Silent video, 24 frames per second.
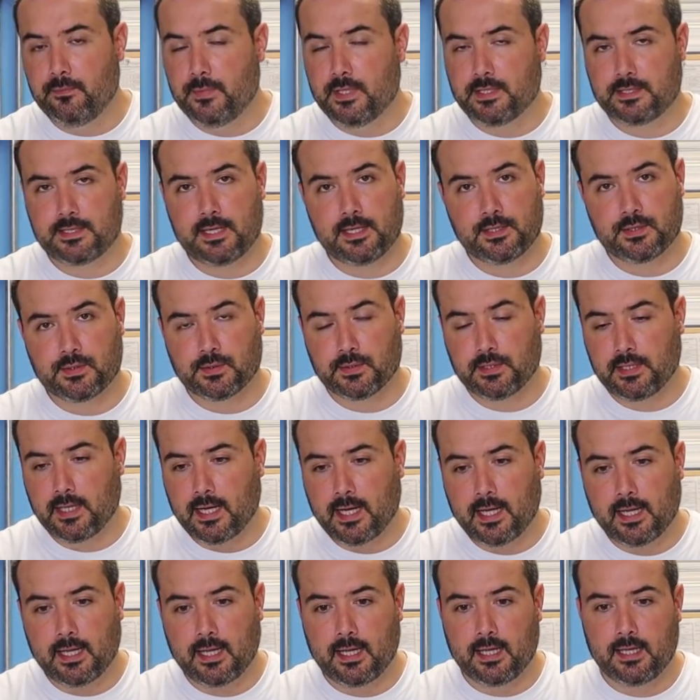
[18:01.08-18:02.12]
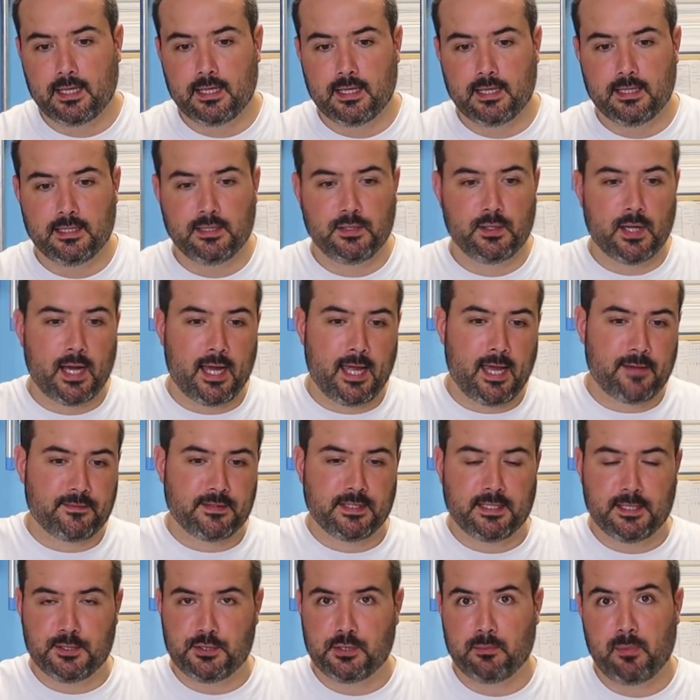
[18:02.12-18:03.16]
Essentially, I have to
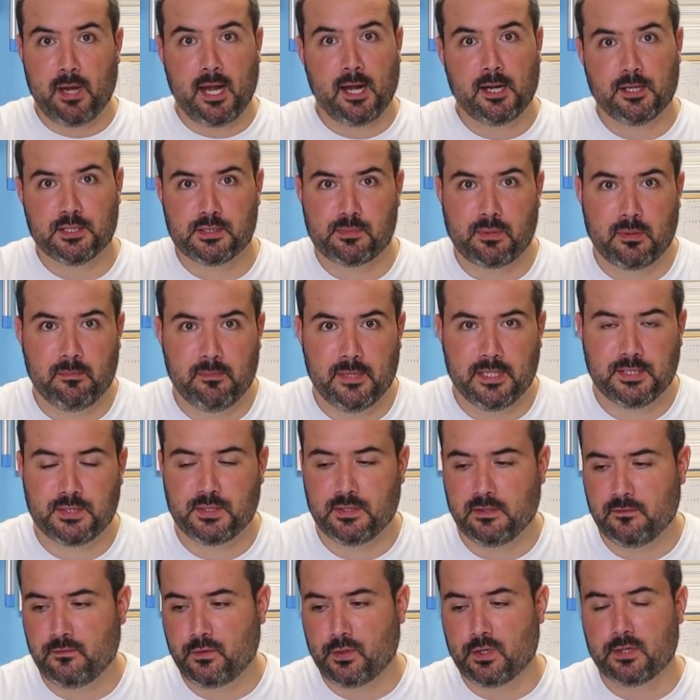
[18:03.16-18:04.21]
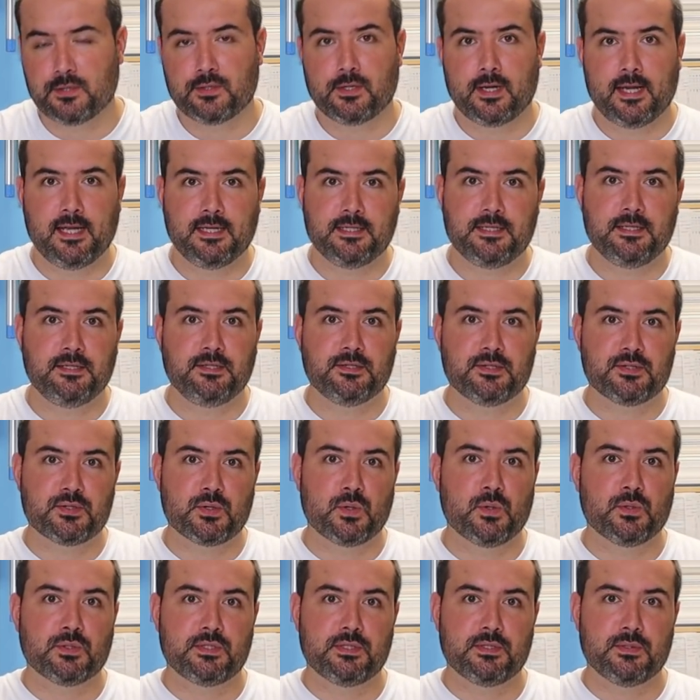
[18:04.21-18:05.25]
get your parents' permission if you're under 18 years
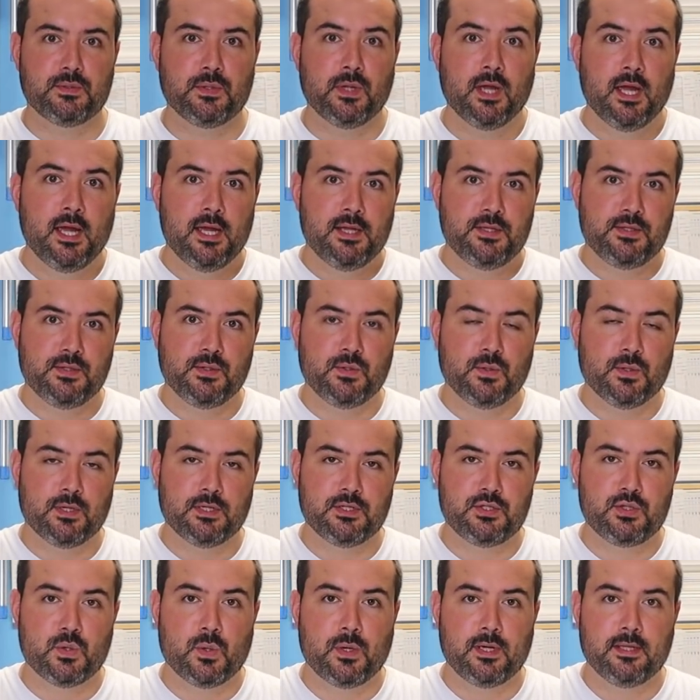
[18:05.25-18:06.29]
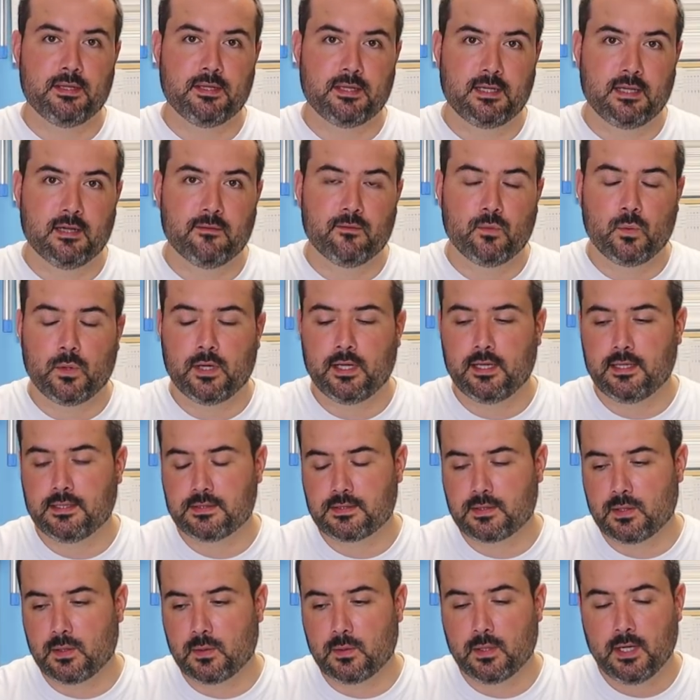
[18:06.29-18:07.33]
old to join the giveaway.
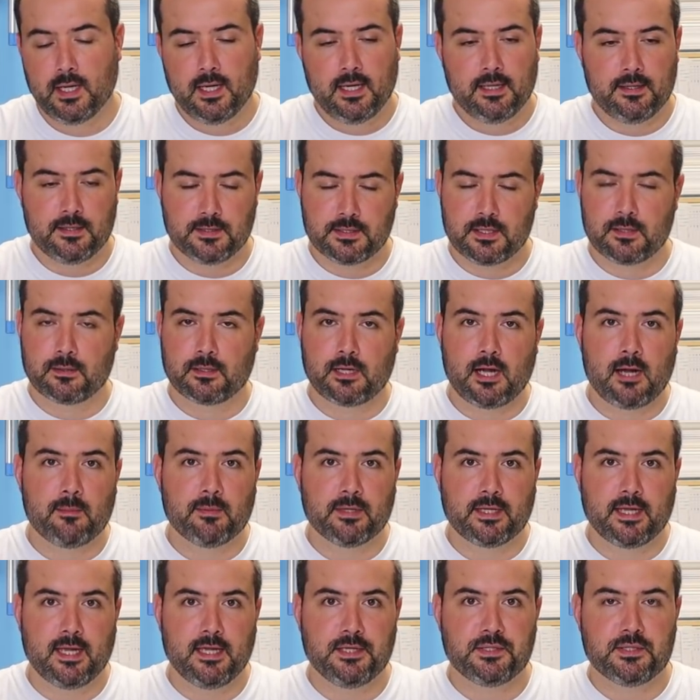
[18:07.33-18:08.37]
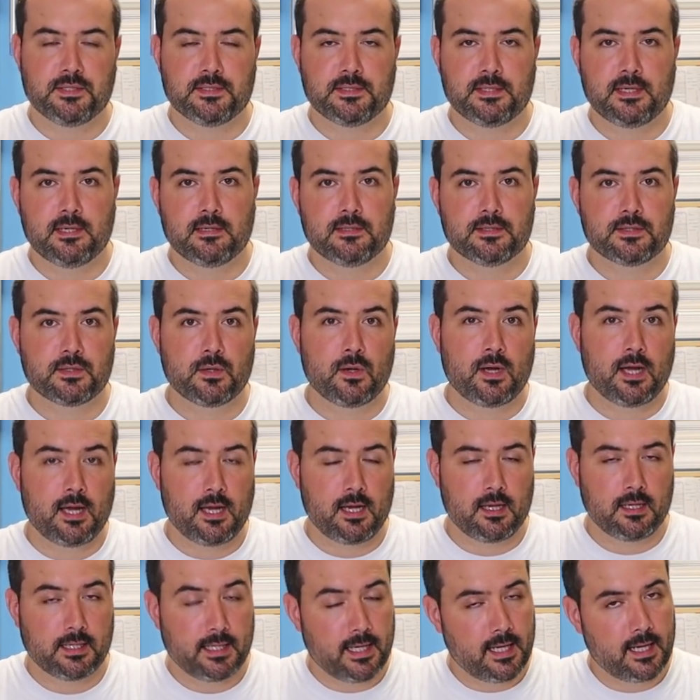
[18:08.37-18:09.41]
So there's other complications there. So
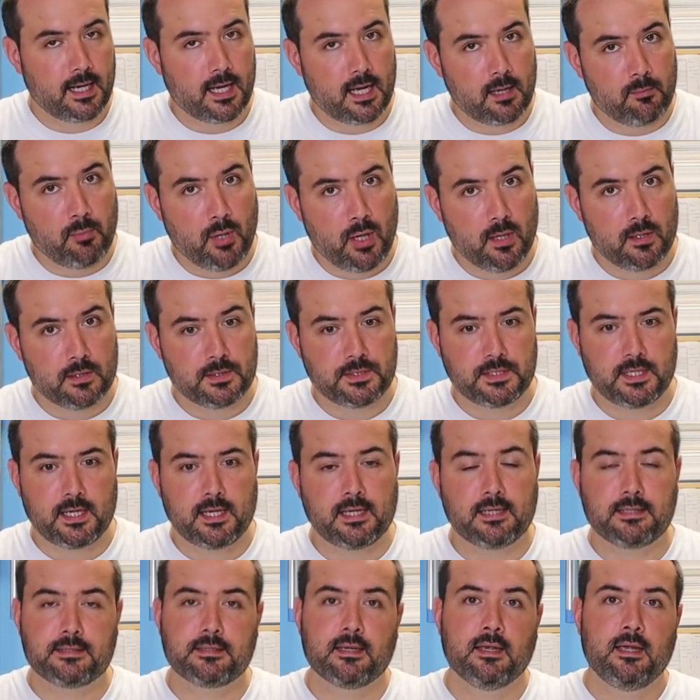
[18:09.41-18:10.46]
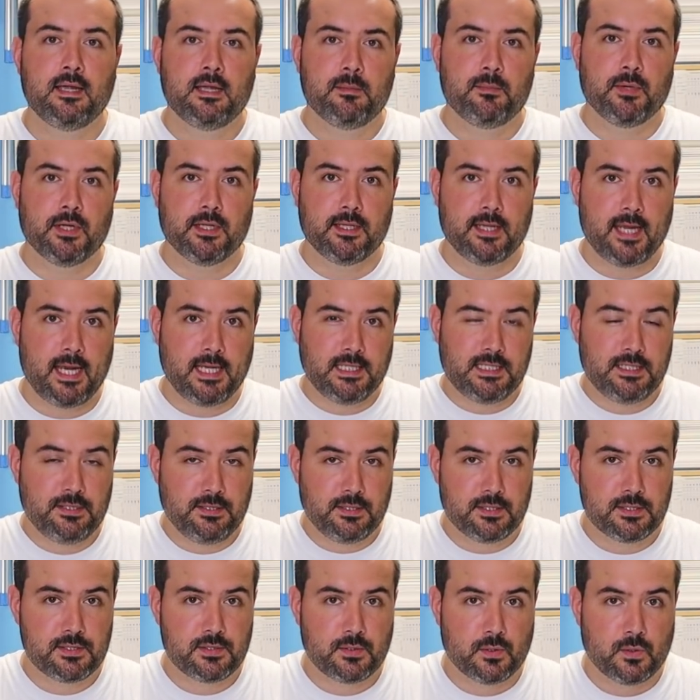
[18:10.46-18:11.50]
again, I apologize, but 18
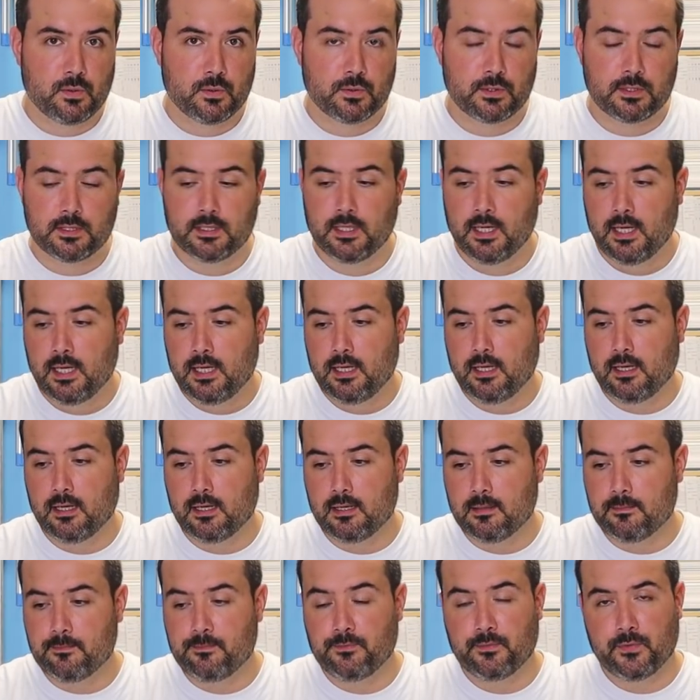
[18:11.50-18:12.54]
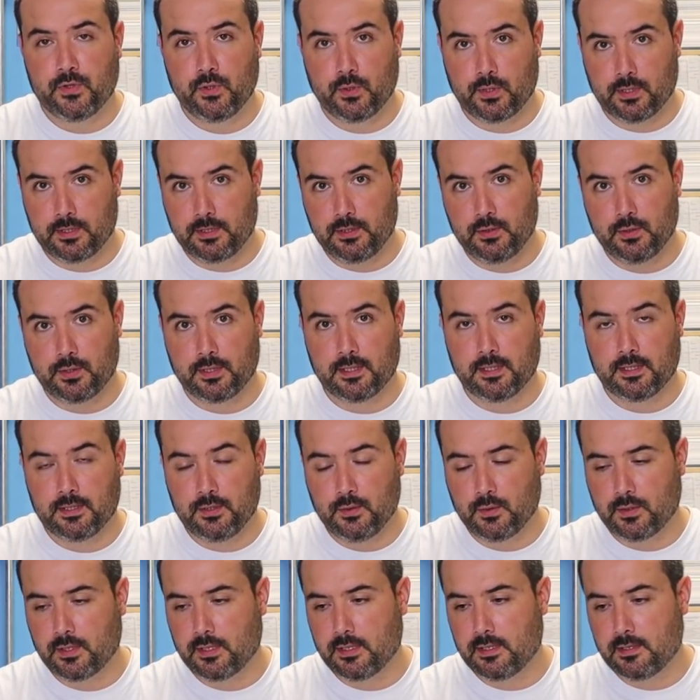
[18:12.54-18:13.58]
years and older, you
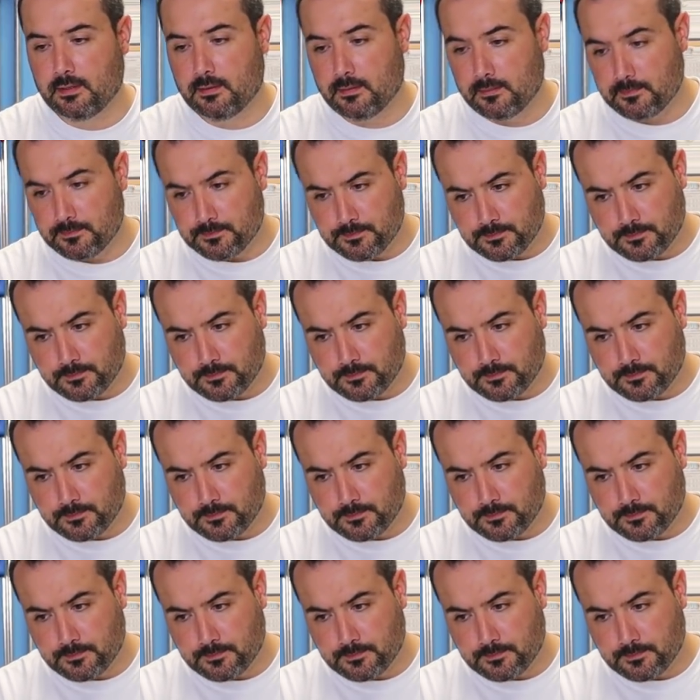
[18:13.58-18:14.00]
can